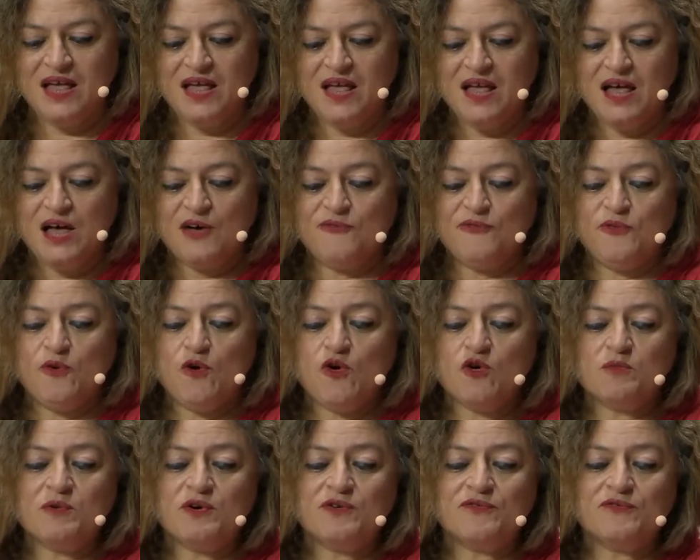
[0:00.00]
A
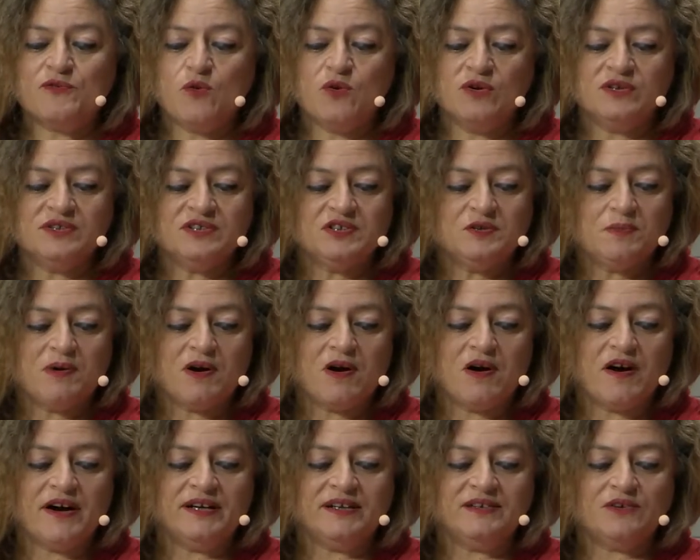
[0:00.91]
former vaulted
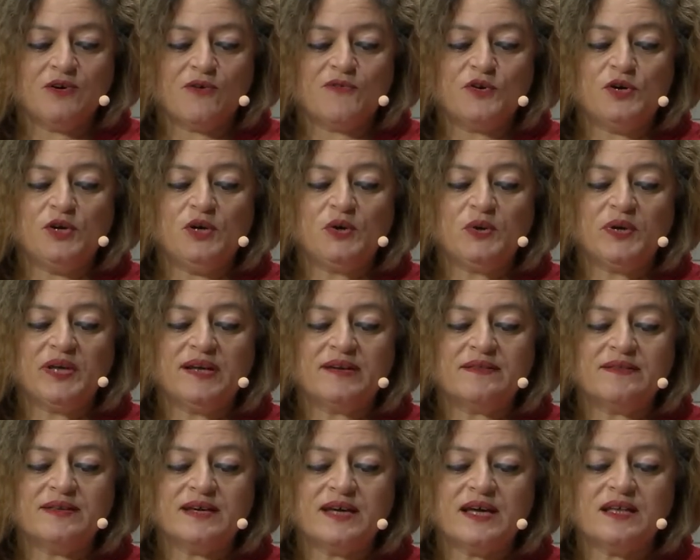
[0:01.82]
barn
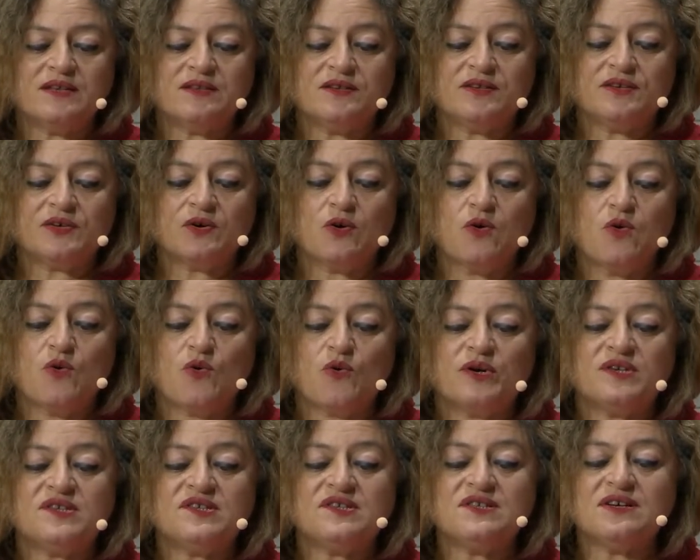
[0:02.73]
overlooking the inner
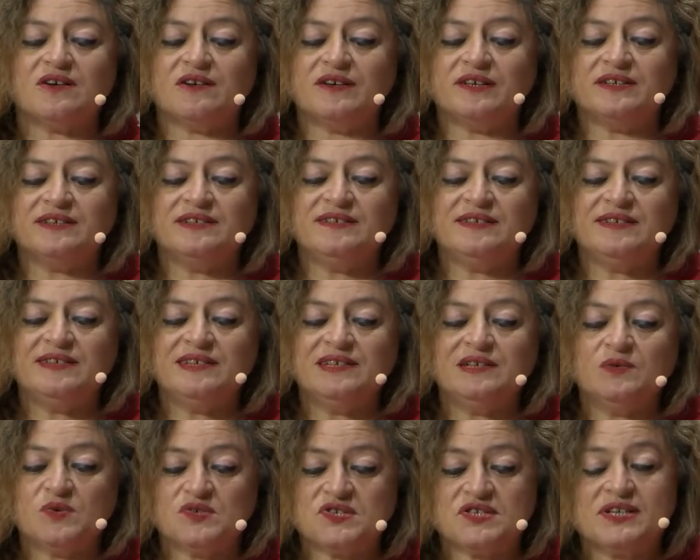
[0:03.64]
courtyard
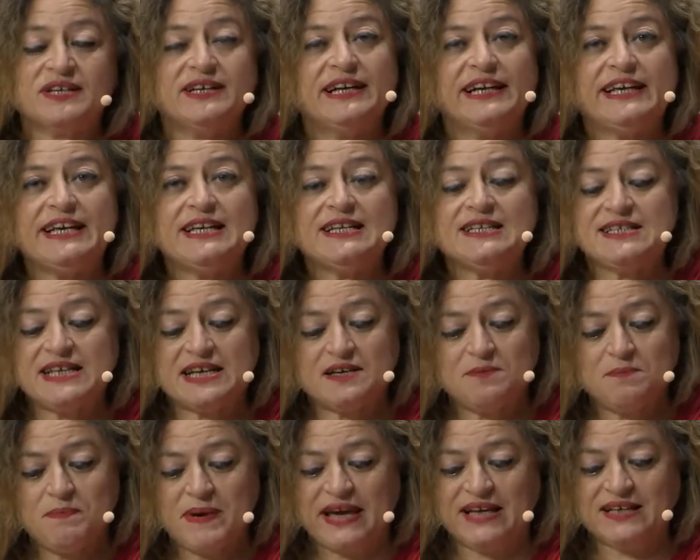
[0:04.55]
was cleaned
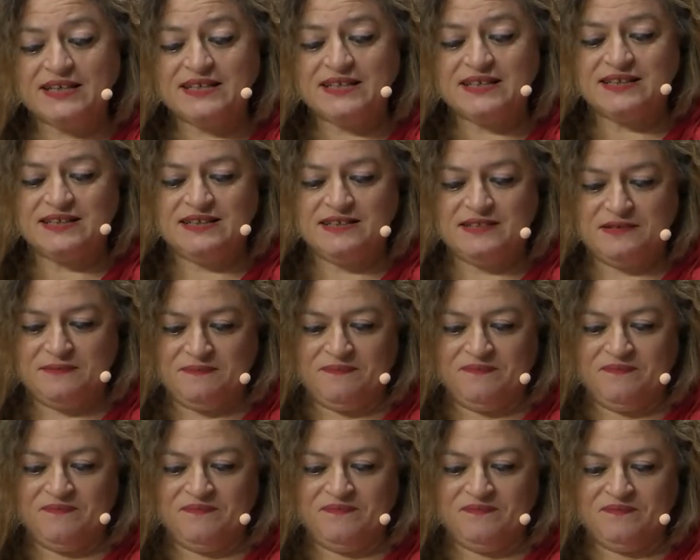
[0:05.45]
and painted,
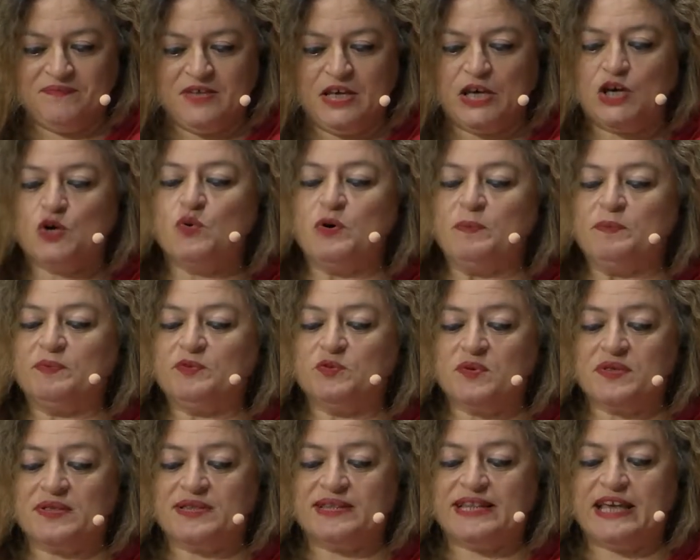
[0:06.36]
equipped
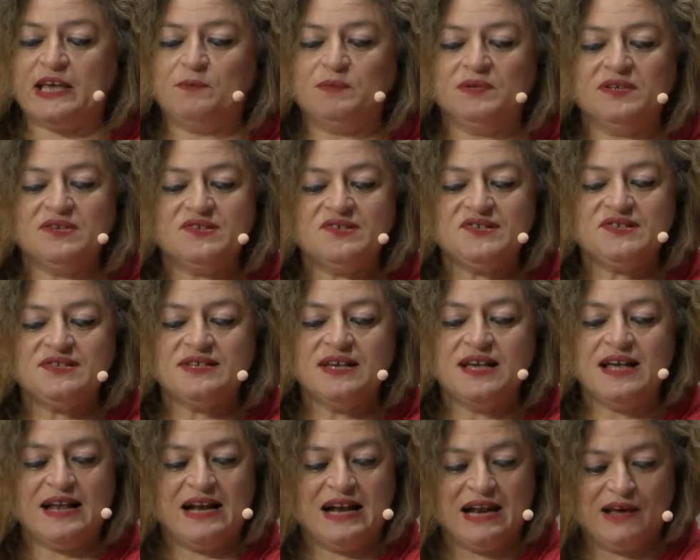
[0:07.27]
with tables
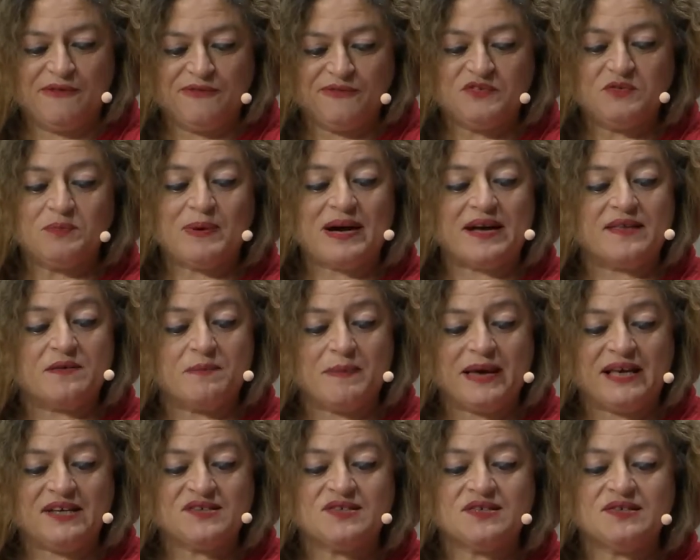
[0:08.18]
left by the
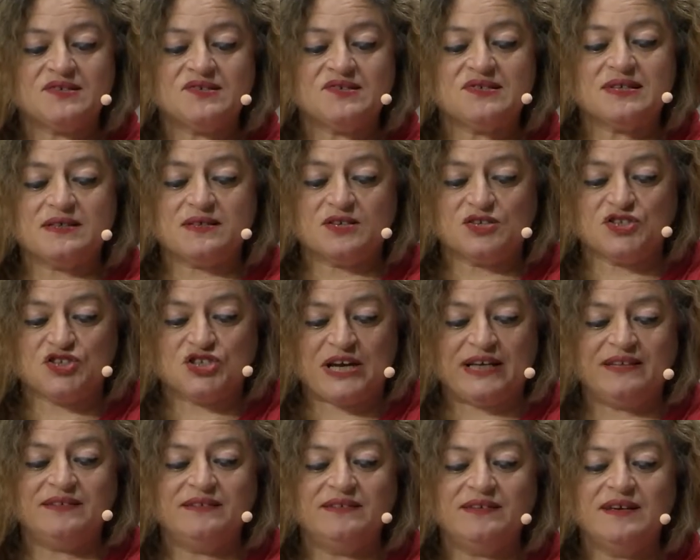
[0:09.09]
masons in the
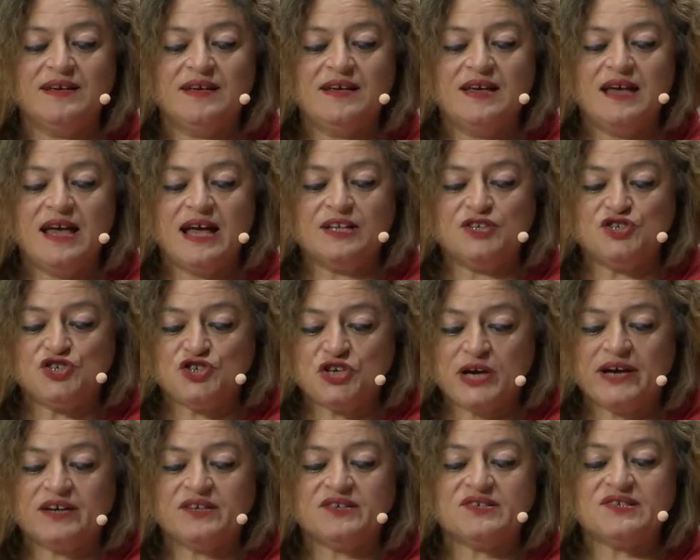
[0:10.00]
shed and
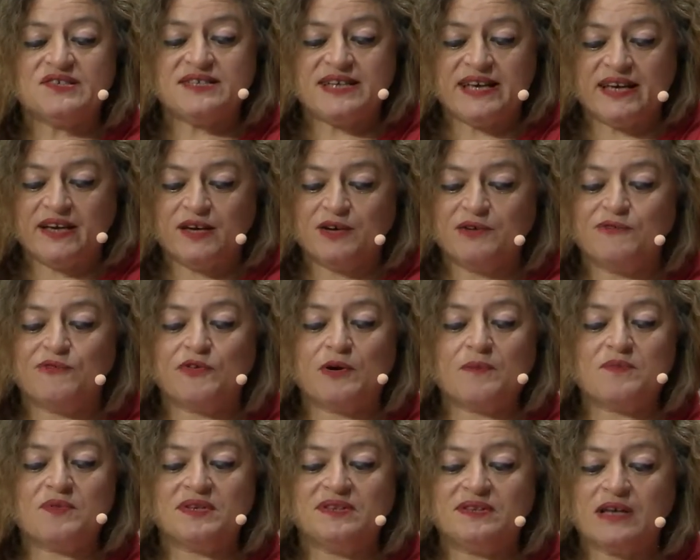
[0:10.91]
chairs taken
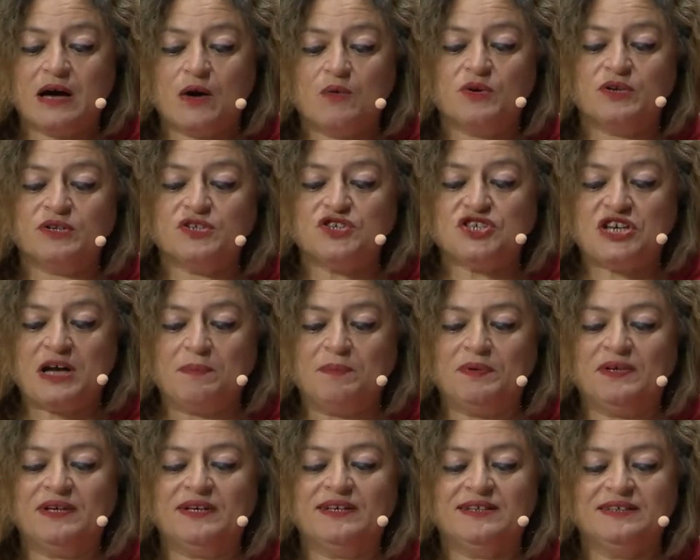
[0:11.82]
from the tower
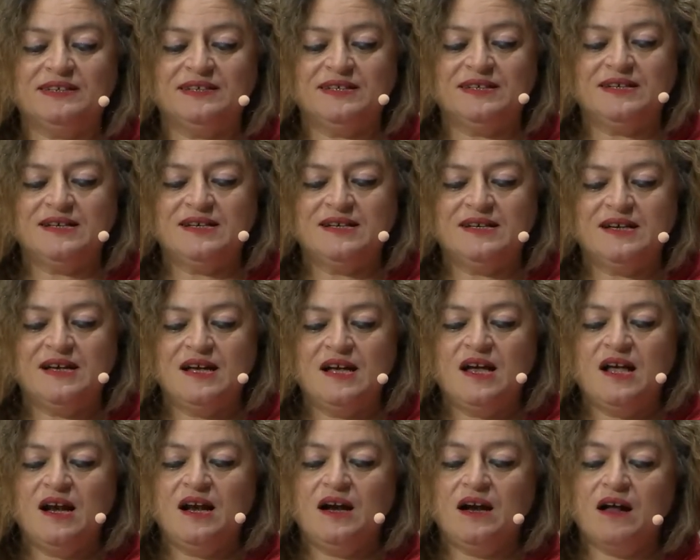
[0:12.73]
chapel,
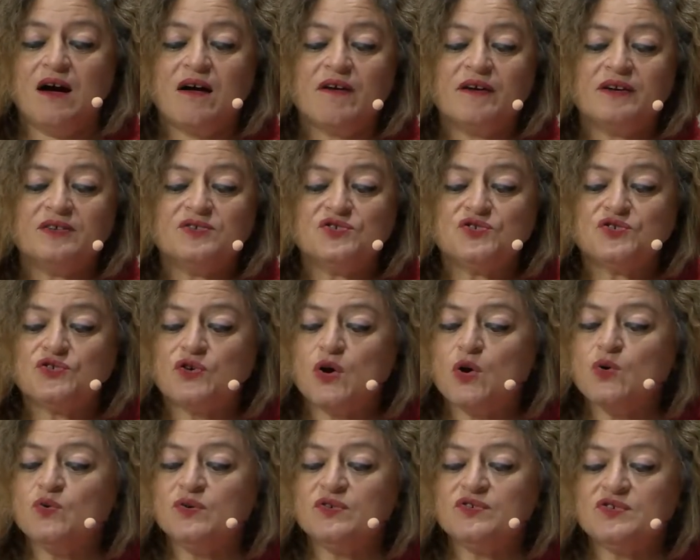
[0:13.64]
large
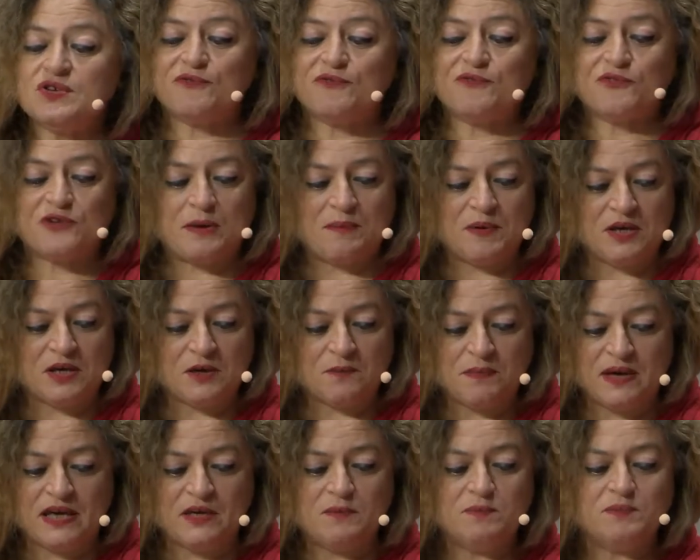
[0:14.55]
rolls wrapping
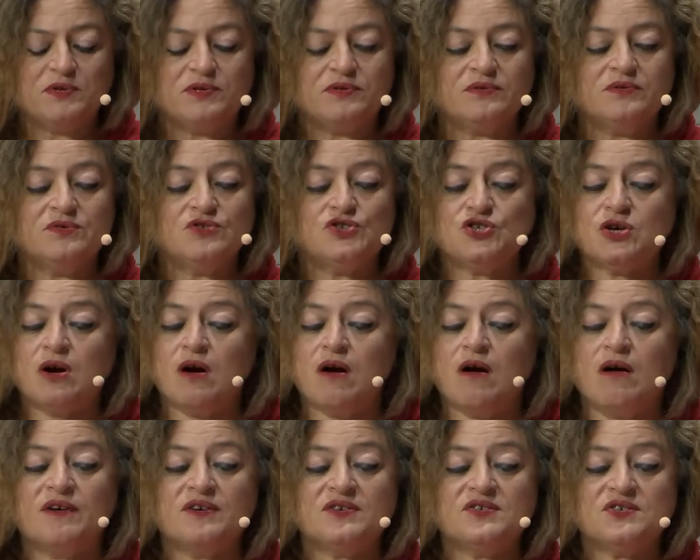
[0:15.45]
paper,
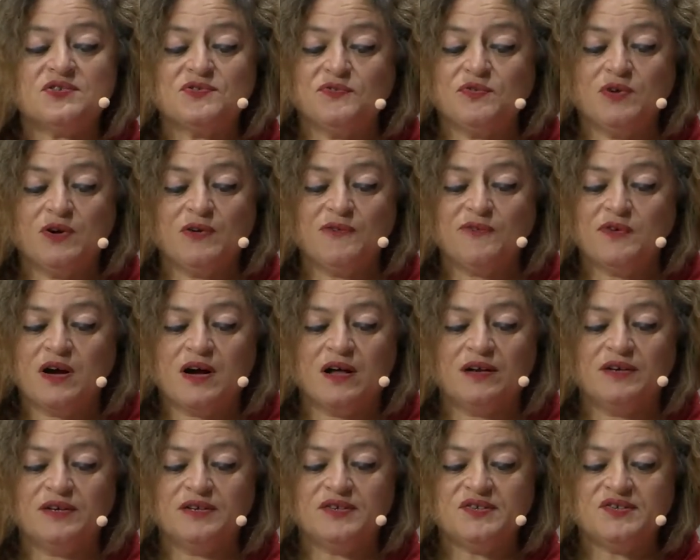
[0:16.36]
jars full of
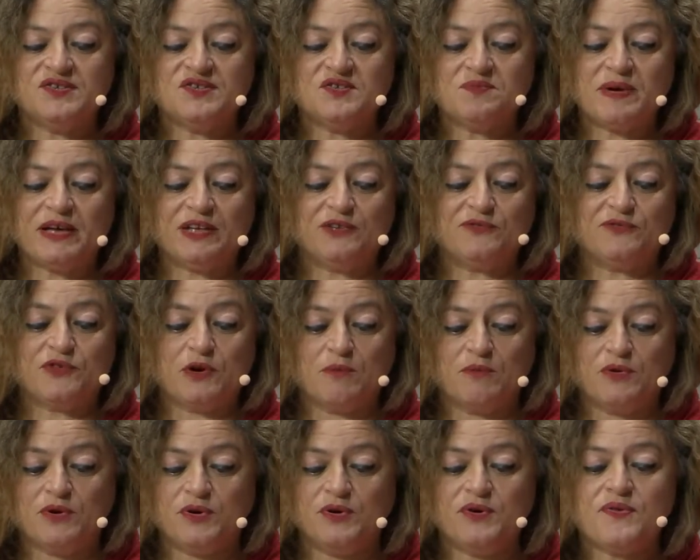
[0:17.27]
colors made
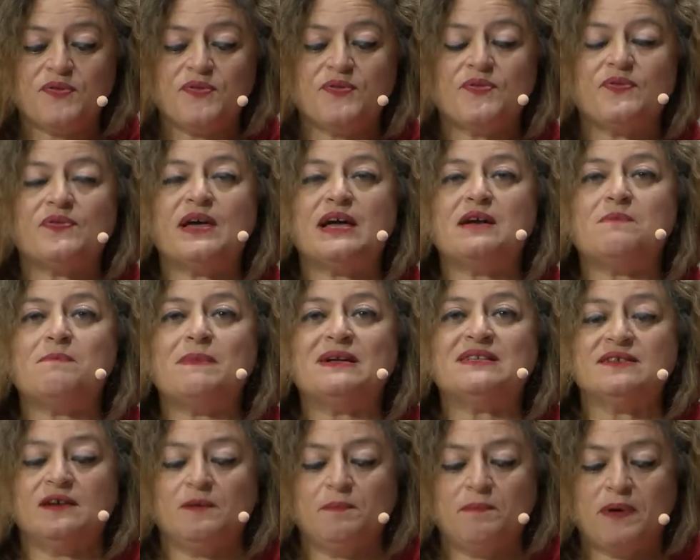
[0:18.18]
from earth and
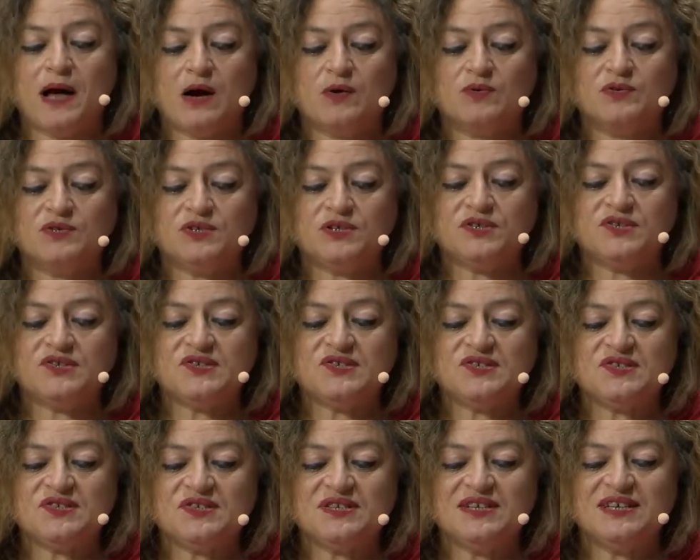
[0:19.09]
metal
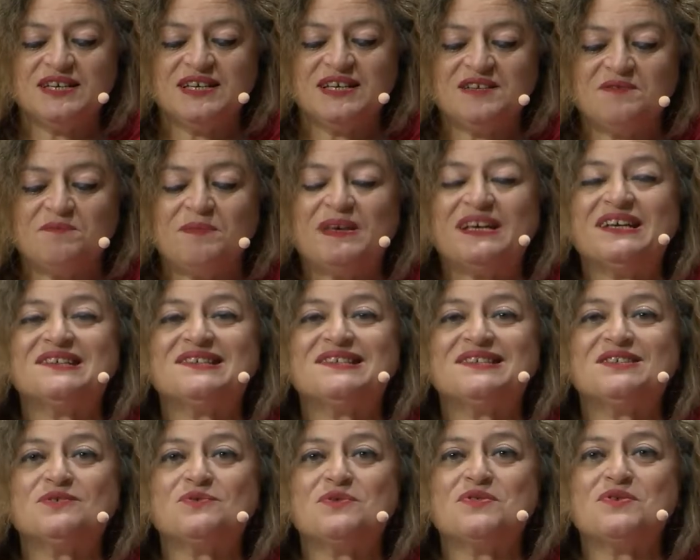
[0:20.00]
powders
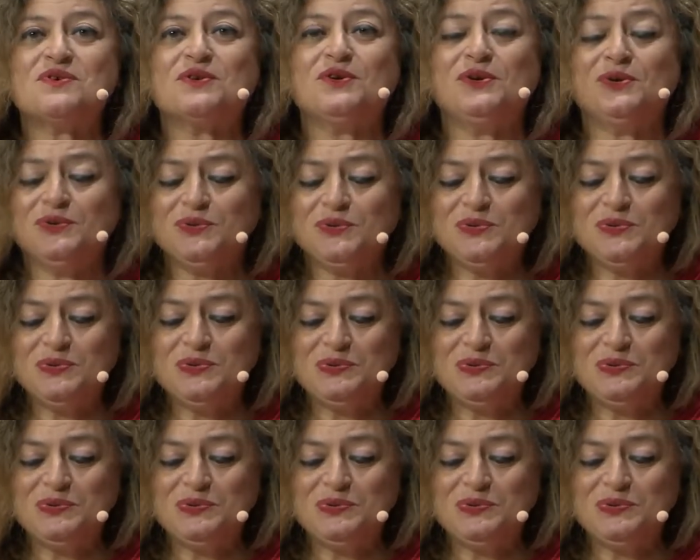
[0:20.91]
mixed with glue.